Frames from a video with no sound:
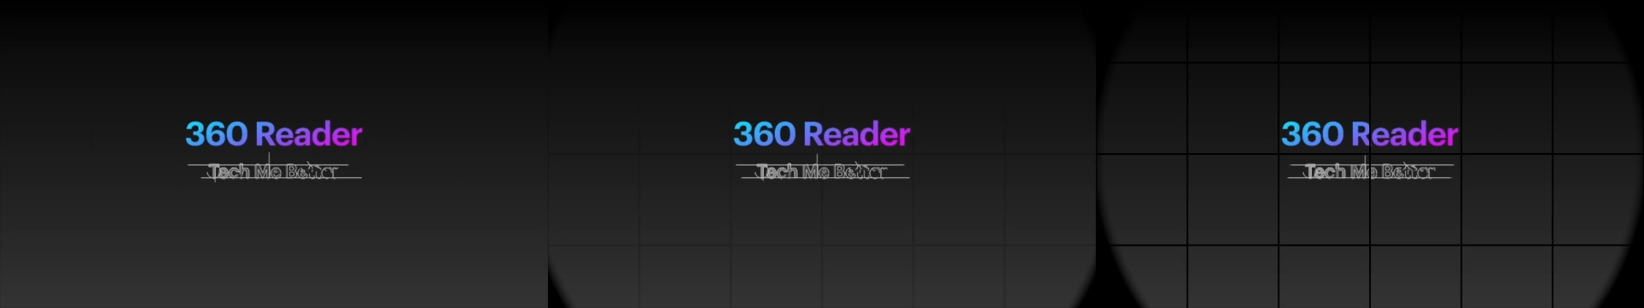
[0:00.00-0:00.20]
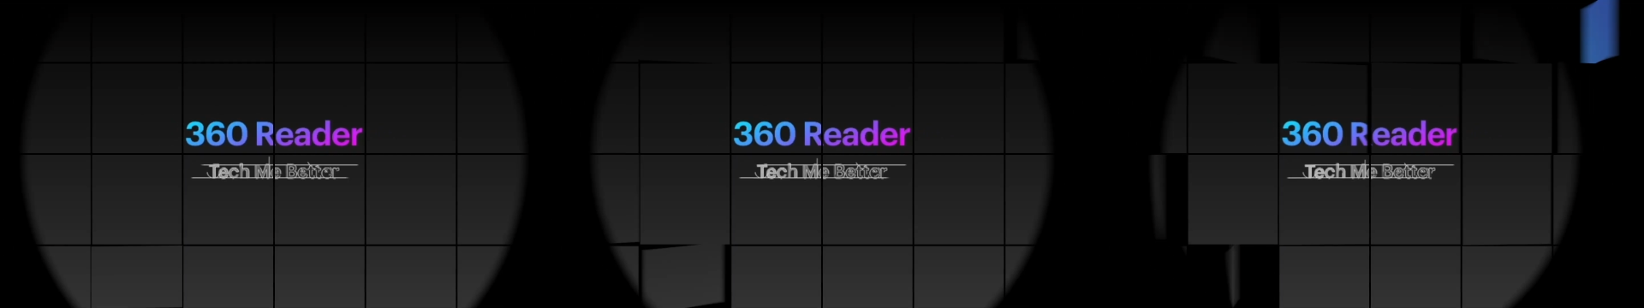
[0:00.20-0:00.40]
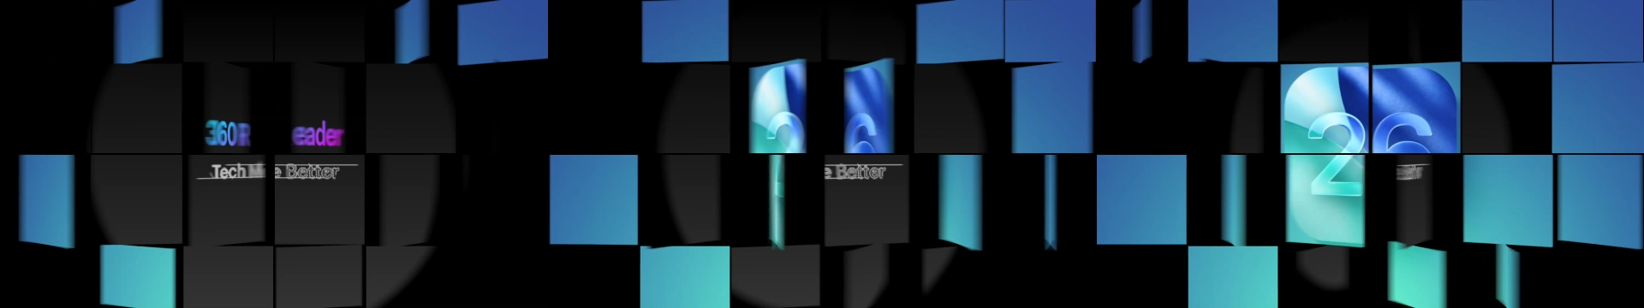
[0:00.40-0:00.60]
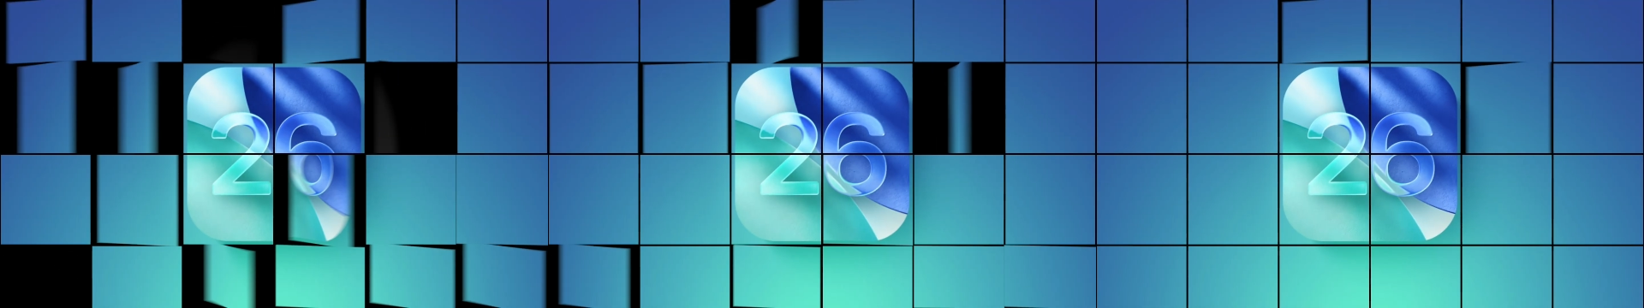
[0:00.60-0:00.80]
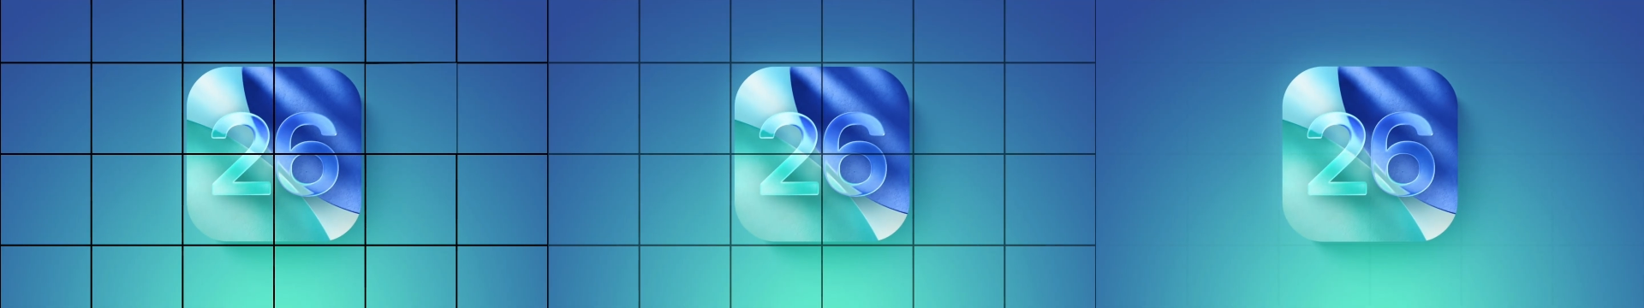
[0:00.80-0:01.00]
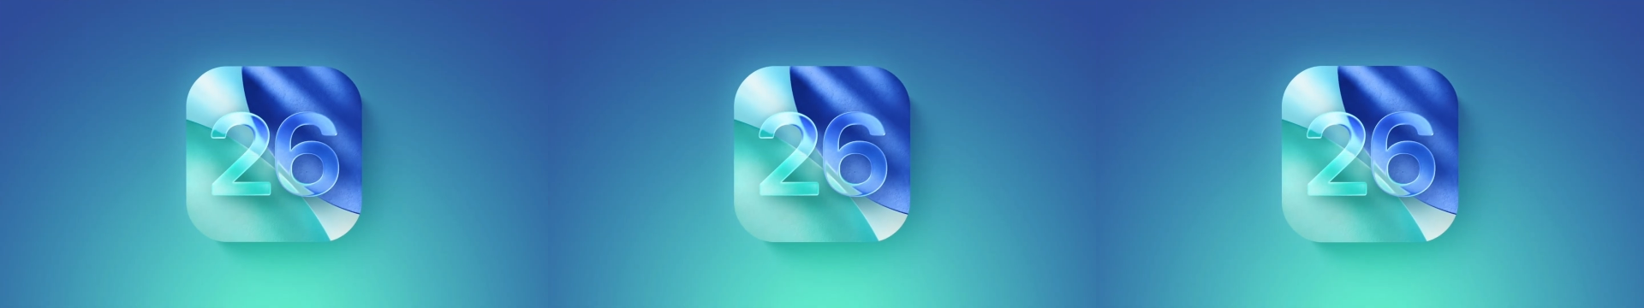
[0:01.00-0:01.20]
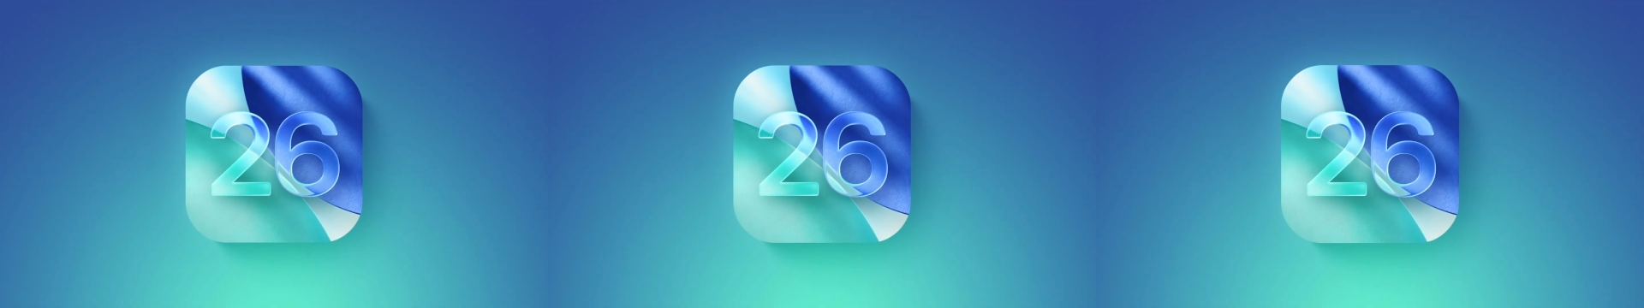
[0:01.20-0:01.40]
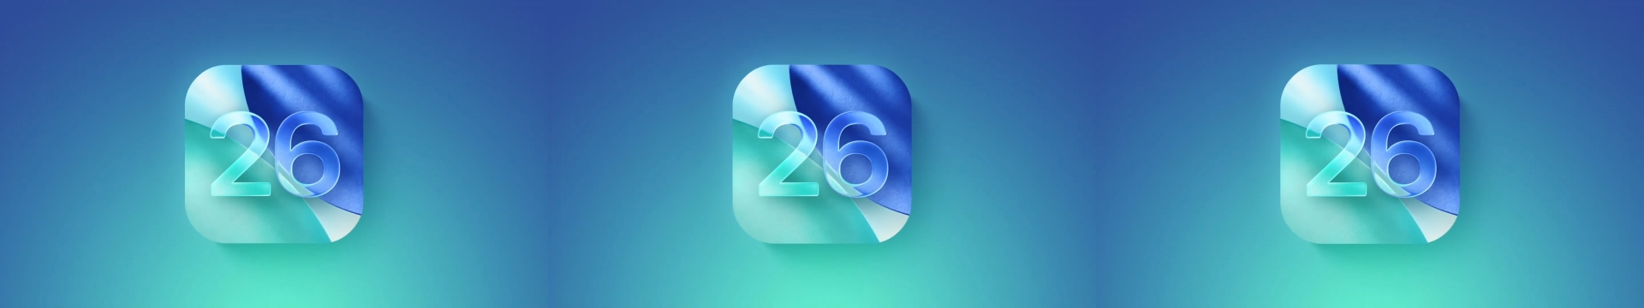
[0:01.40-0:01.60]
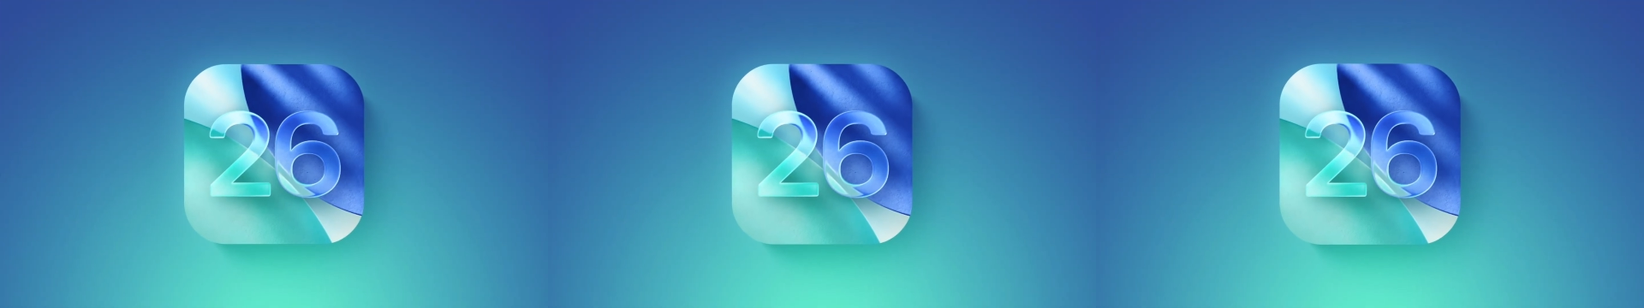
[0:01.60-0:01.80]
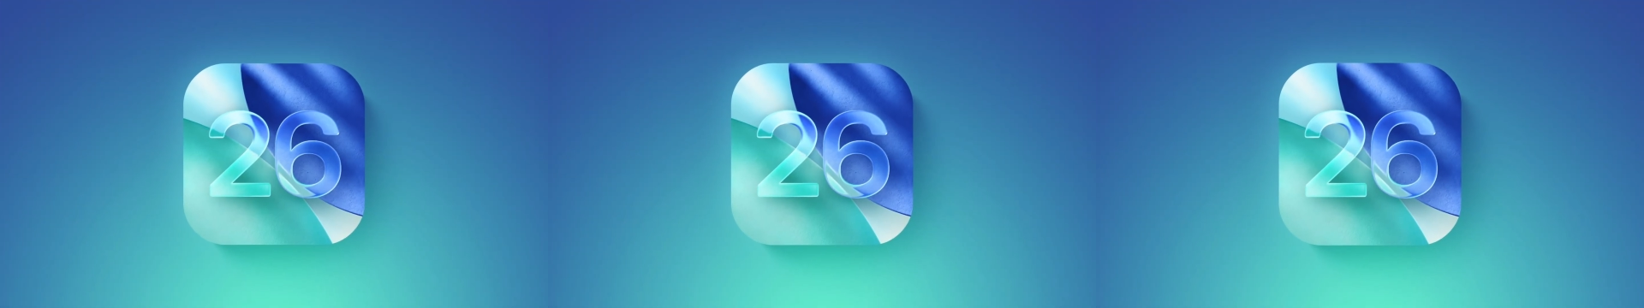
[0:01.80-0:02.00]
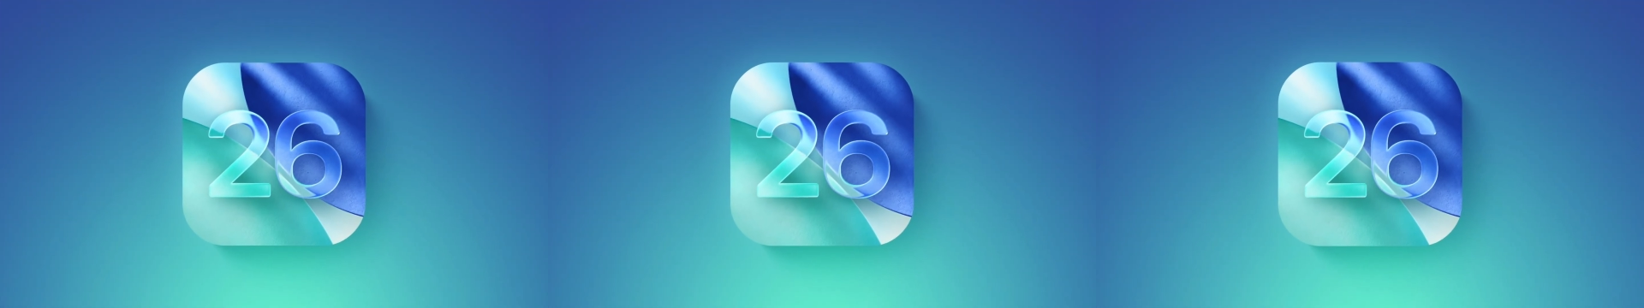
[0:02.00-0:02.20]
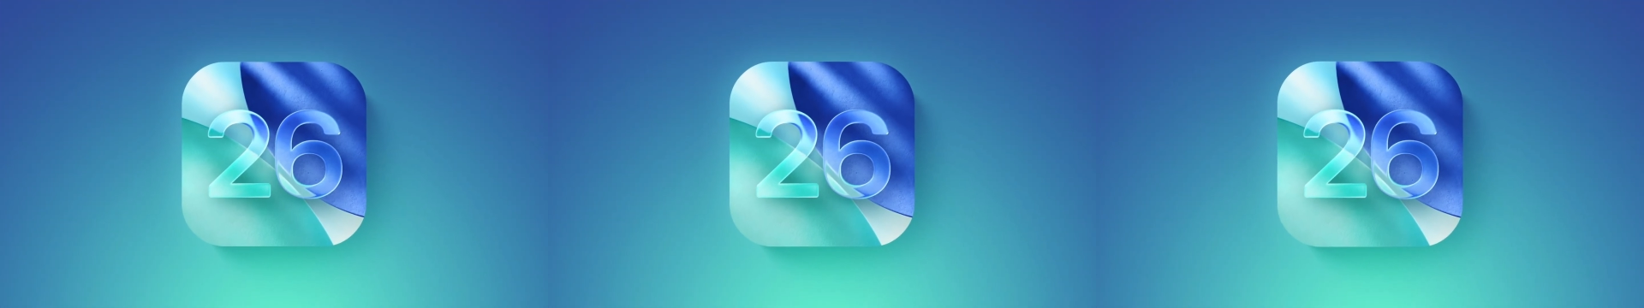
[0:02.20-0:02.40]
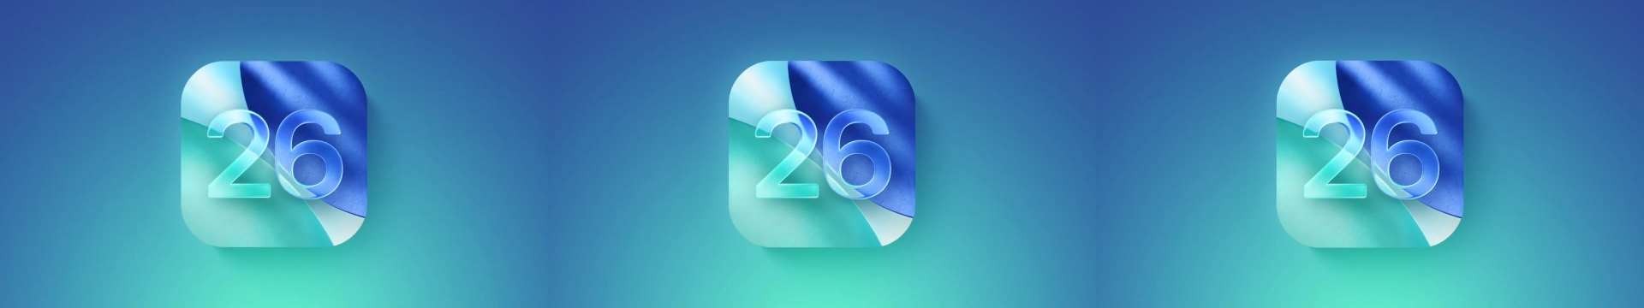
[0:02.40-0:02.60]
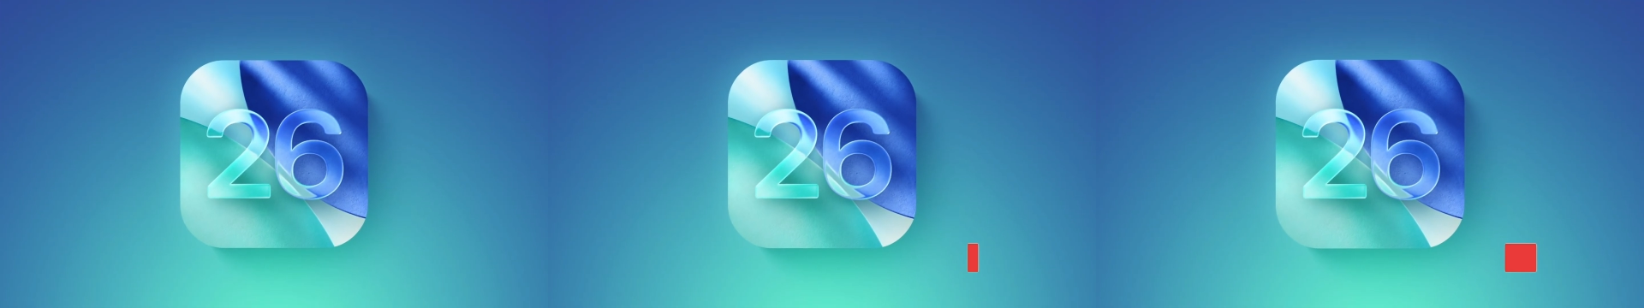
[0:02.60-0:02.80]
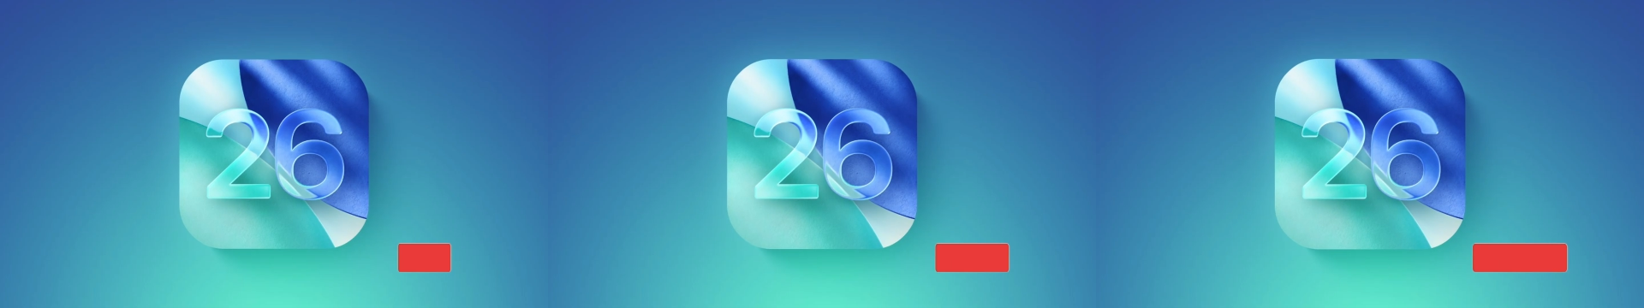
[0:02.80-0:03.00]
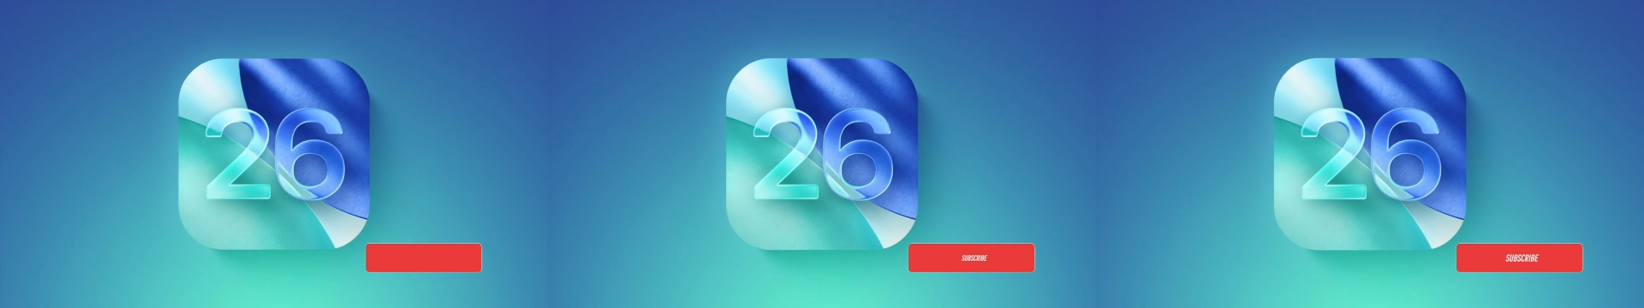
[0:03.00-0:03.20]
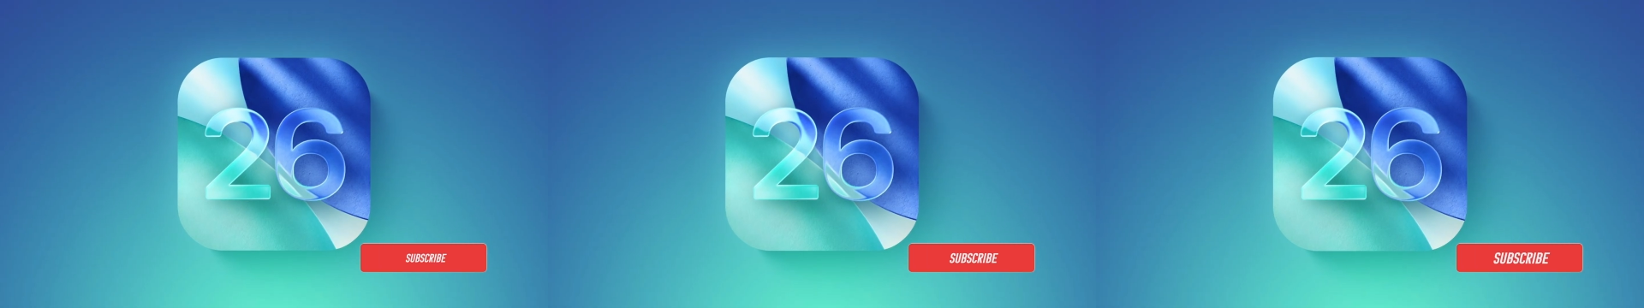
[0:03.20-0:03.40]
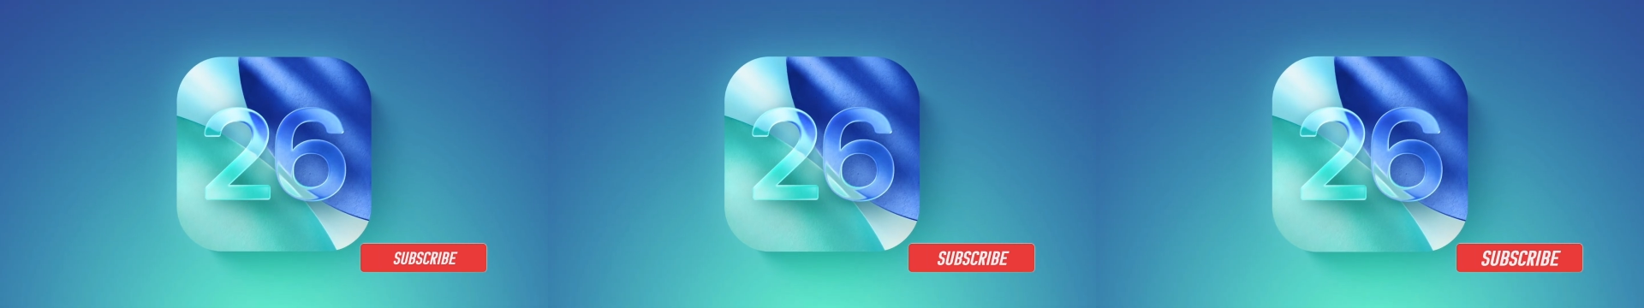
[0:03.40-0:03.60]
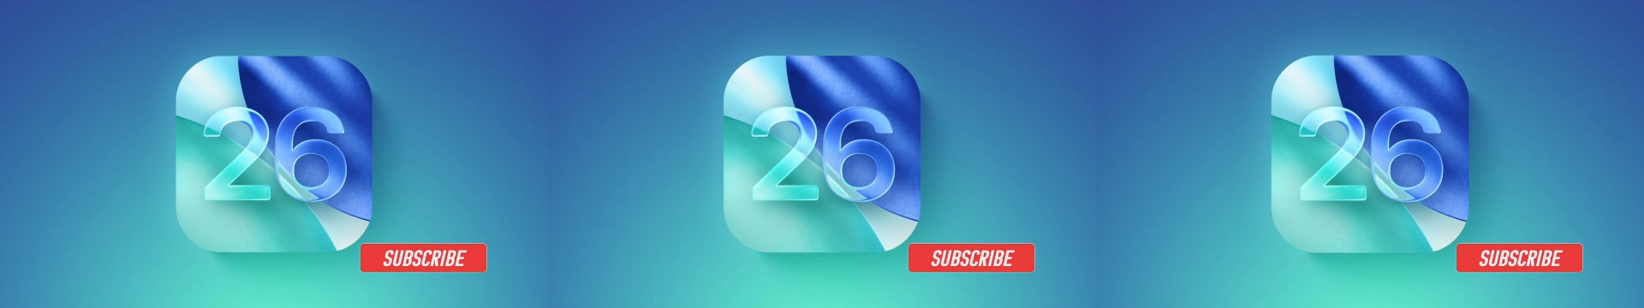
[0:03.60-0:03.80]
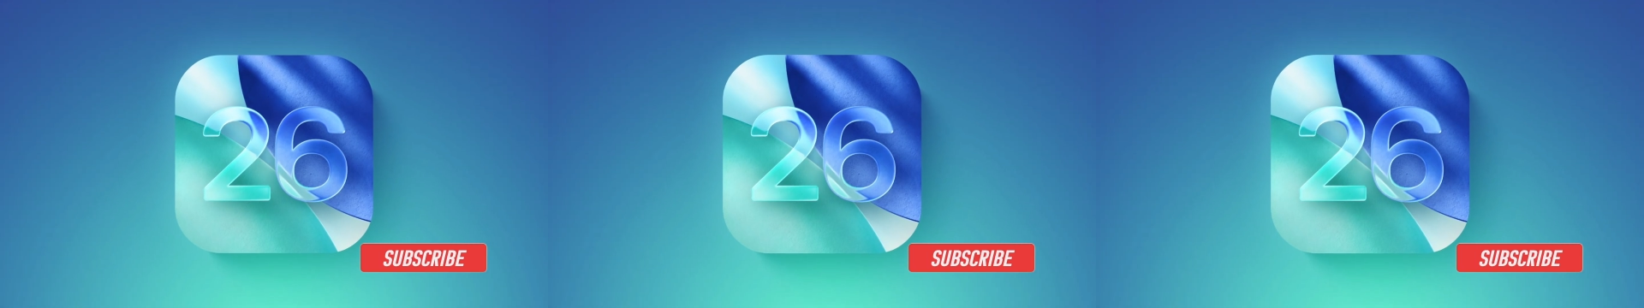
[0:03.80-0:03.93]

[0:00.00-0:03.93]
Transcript: Nobody's mouth can be seen.